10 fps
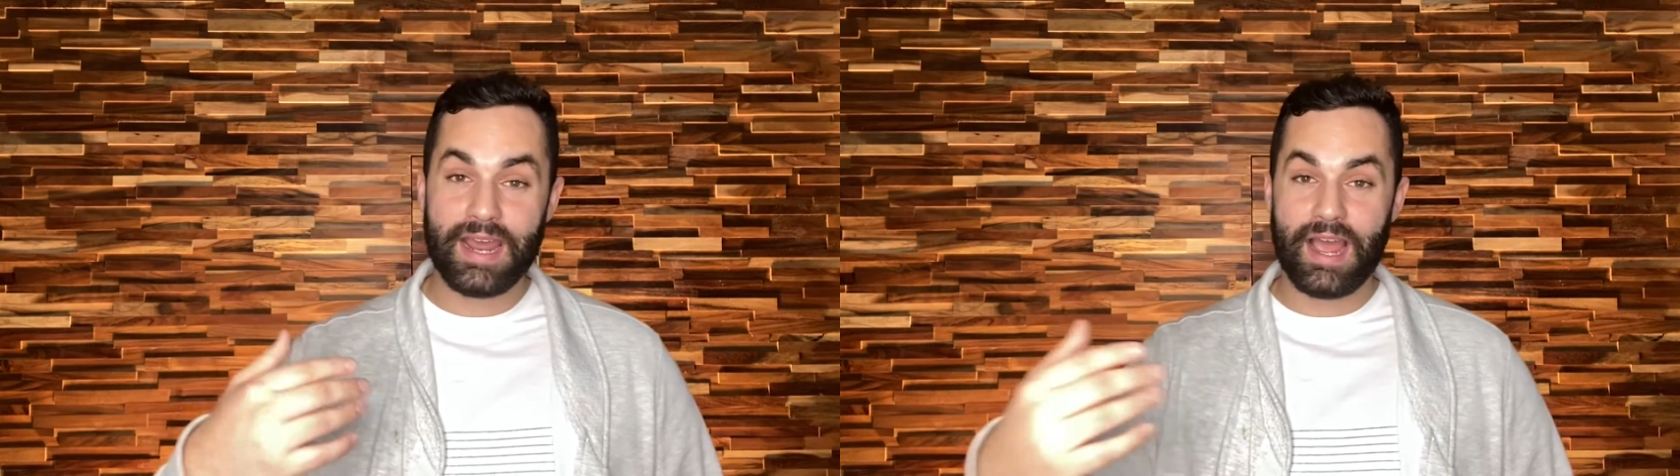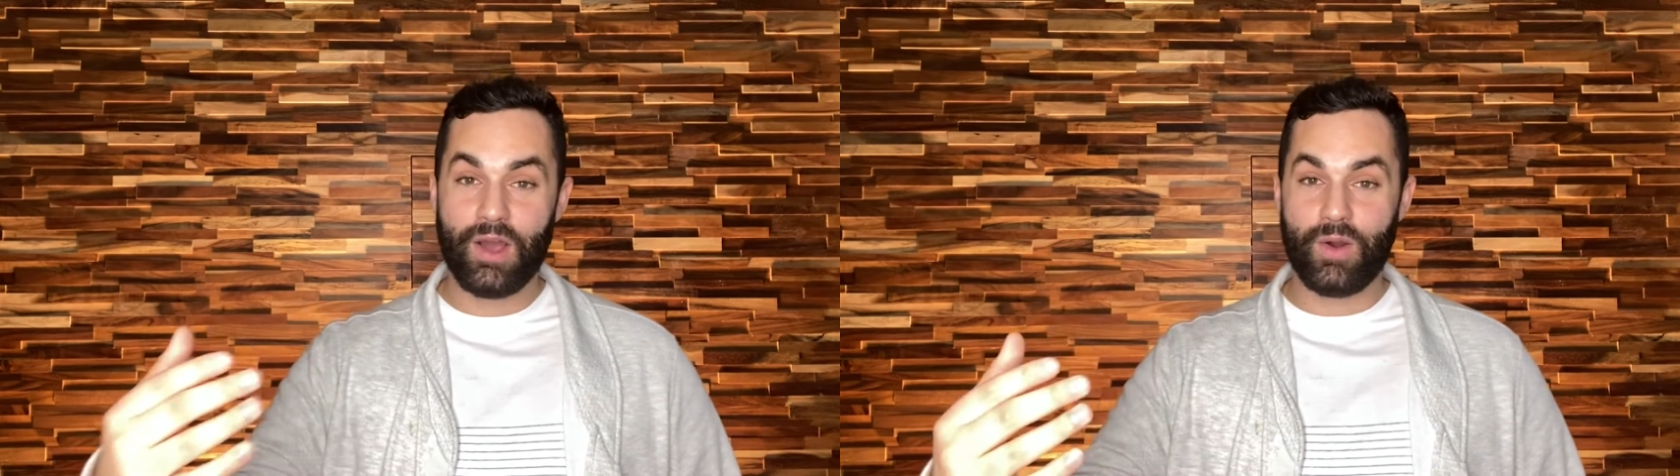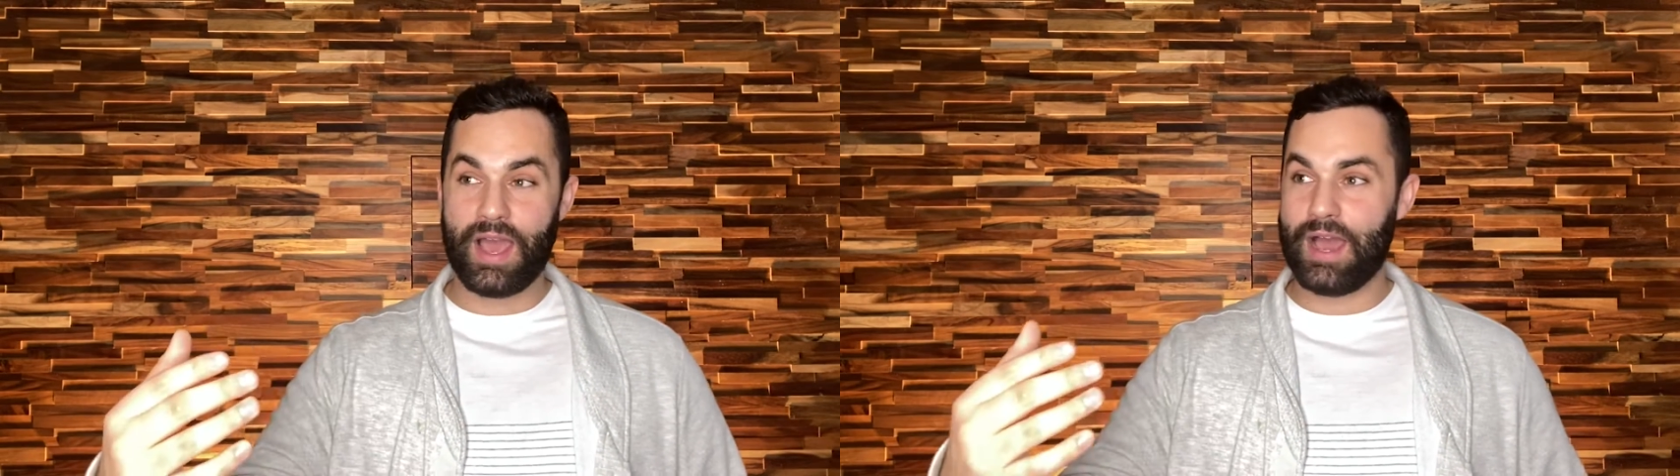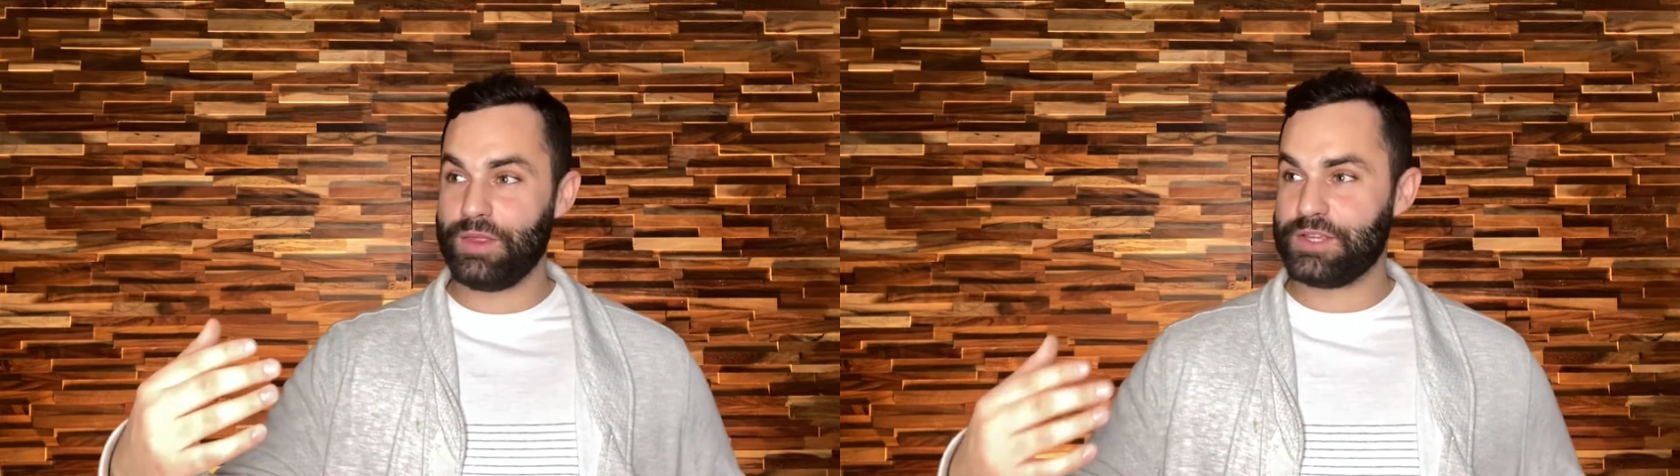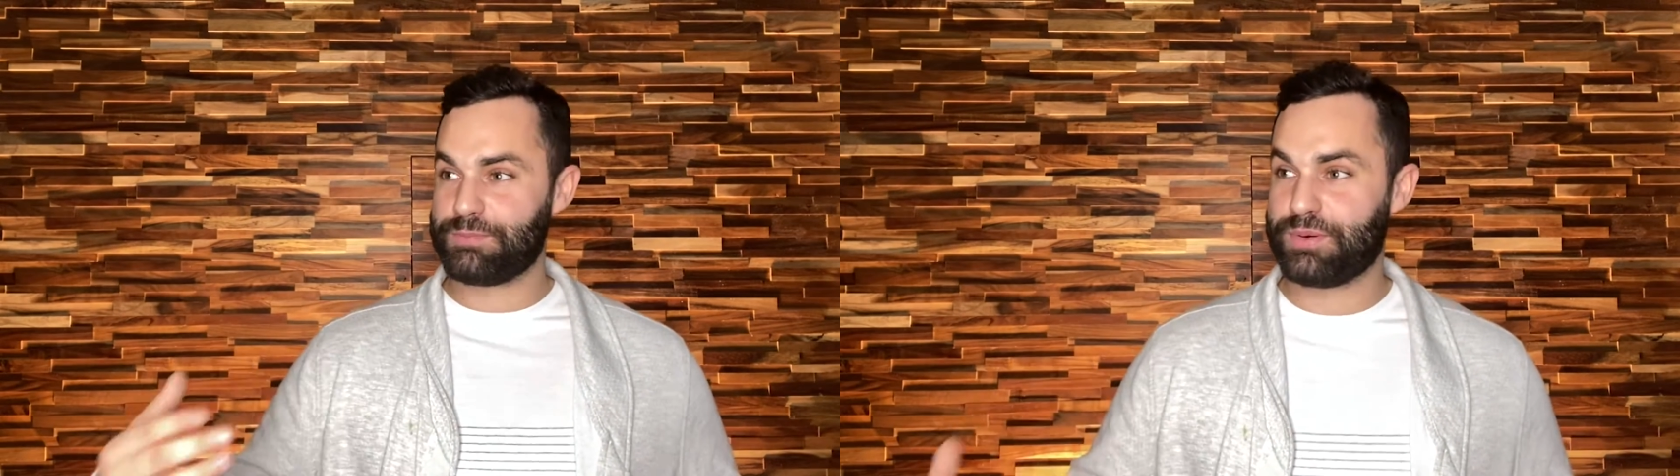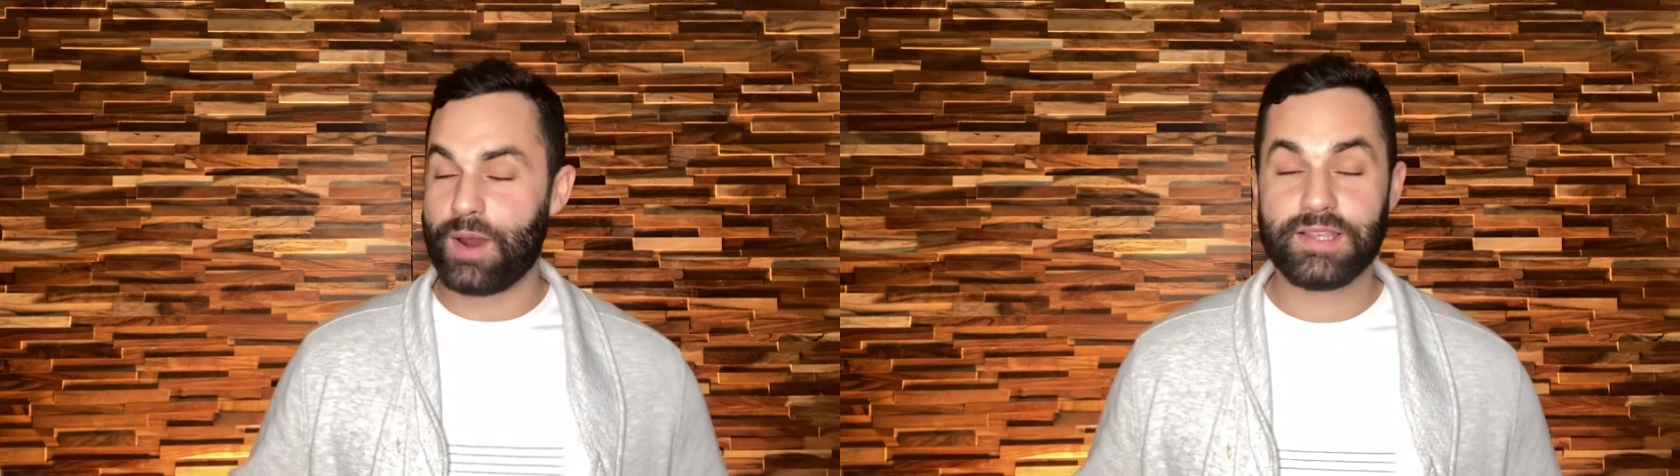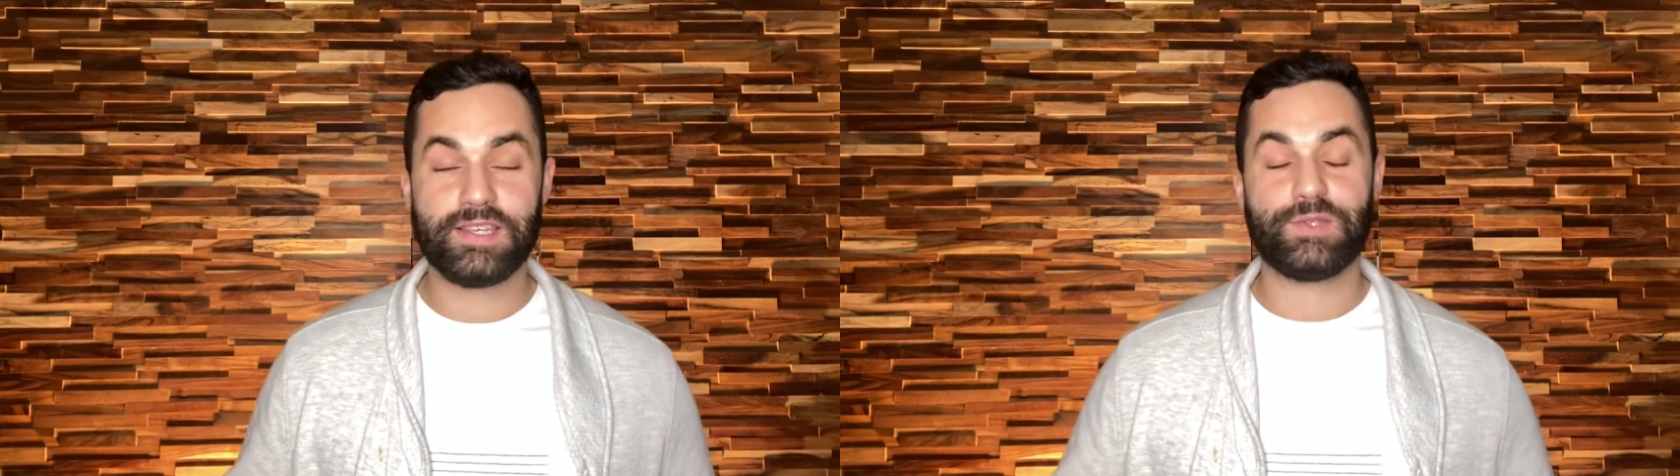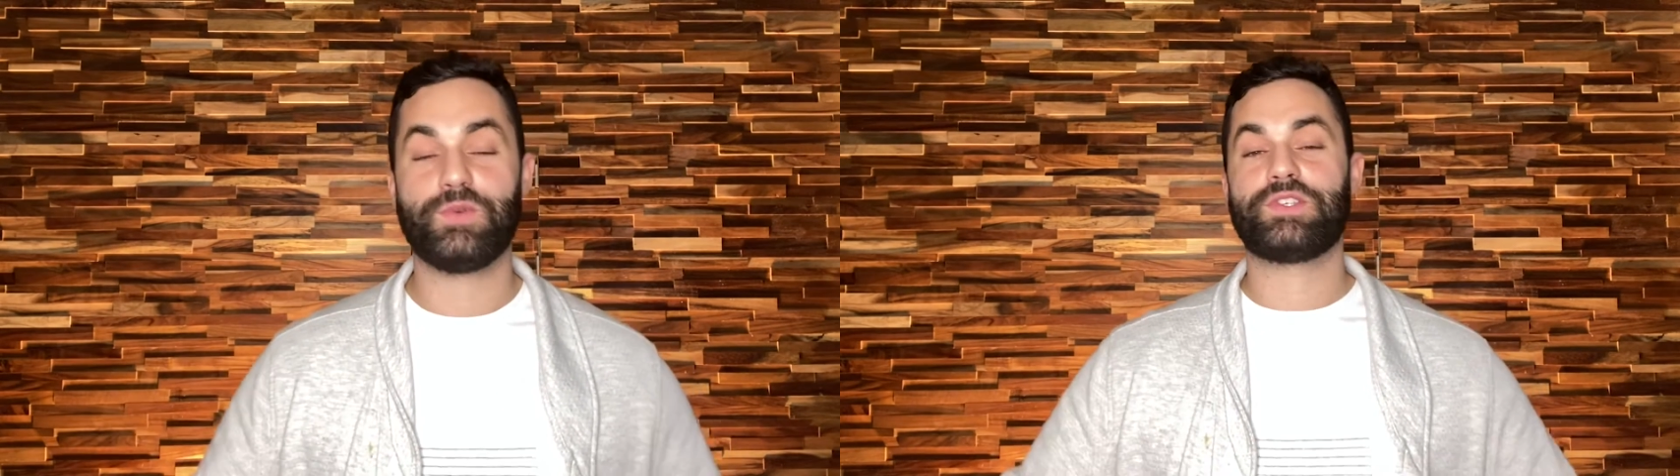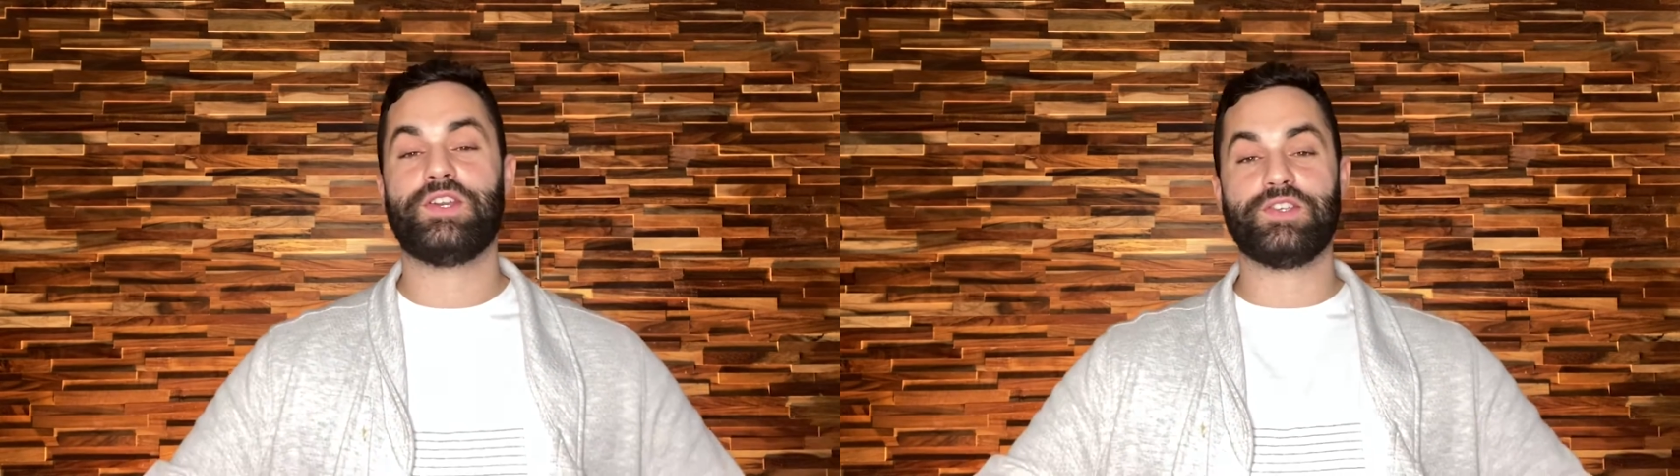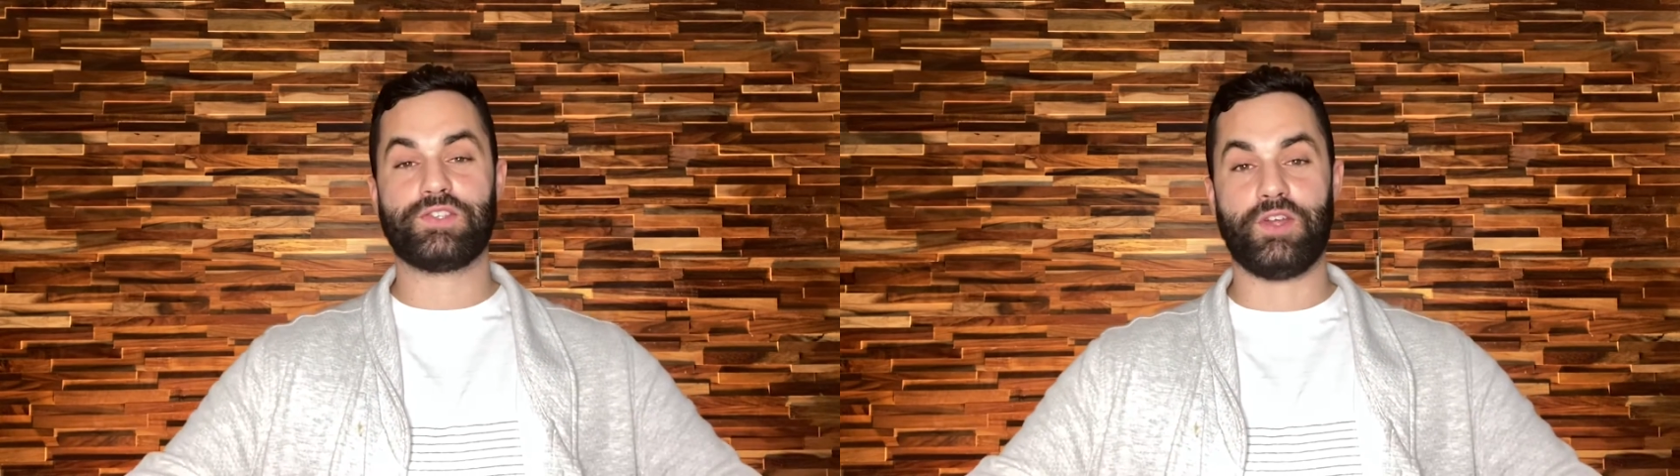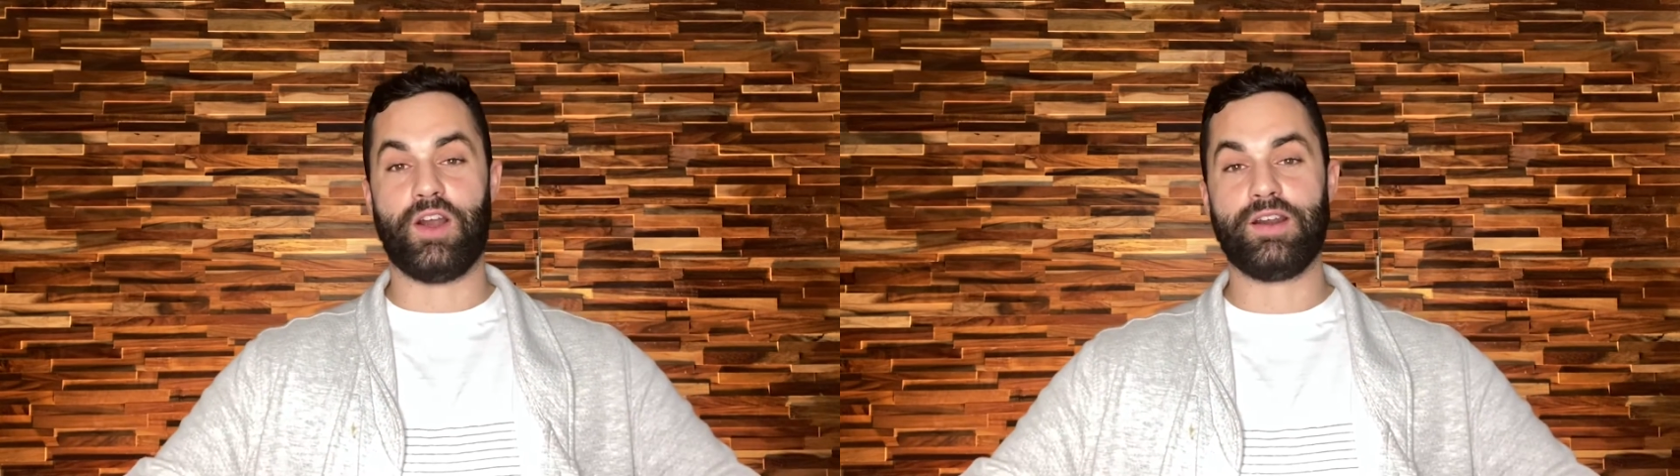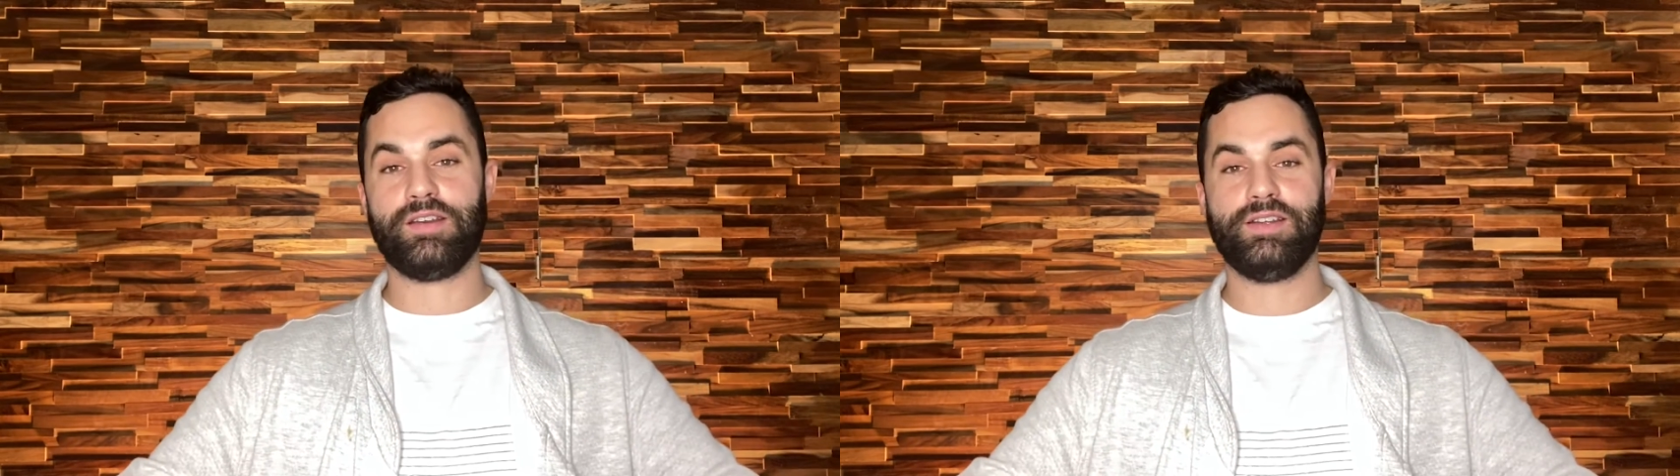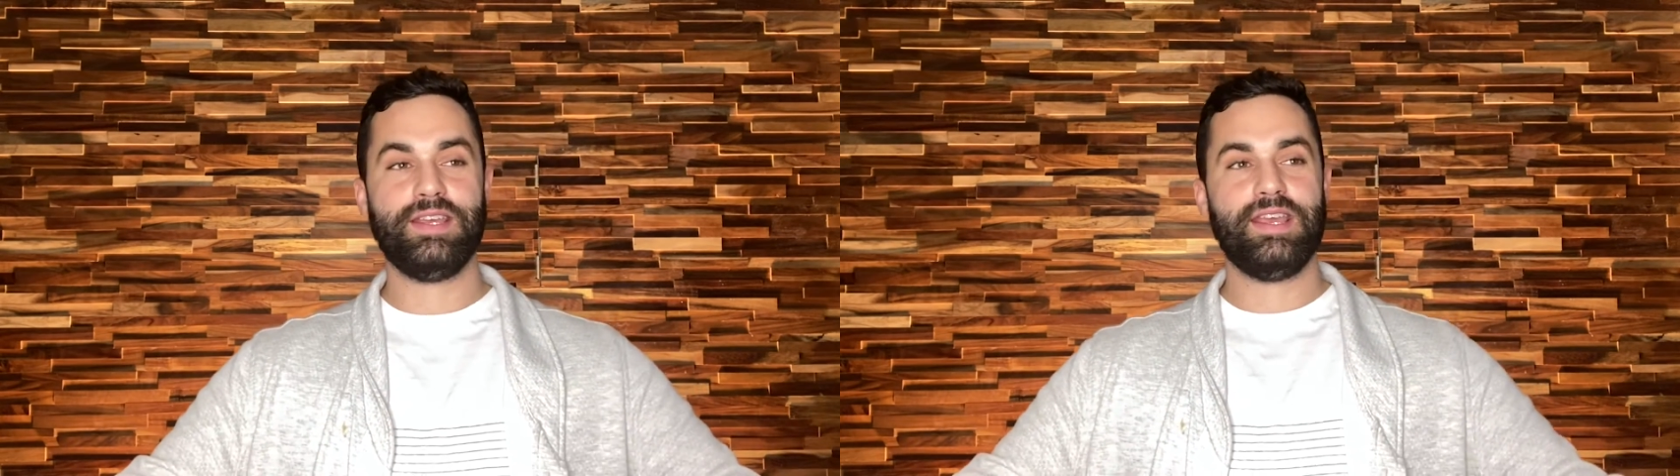how this process was going to start